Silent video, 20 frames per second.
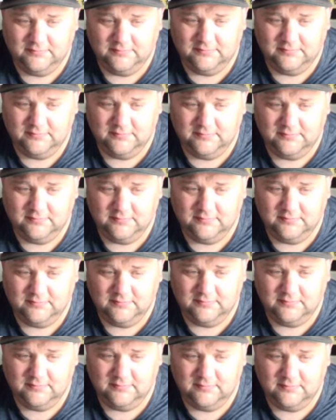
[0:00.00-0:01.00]

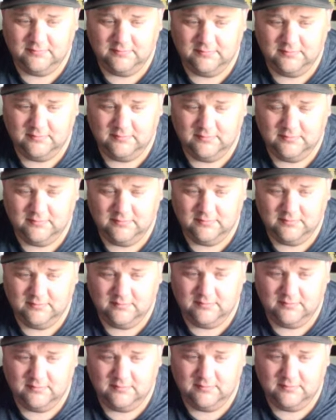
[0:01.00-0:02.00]

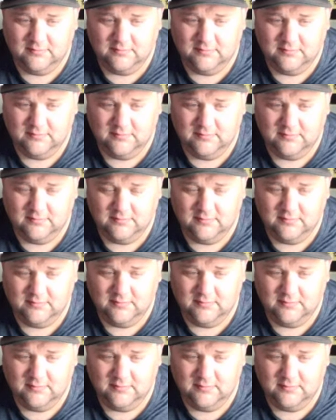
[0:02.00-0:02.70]
No words are spoken by the person on screen.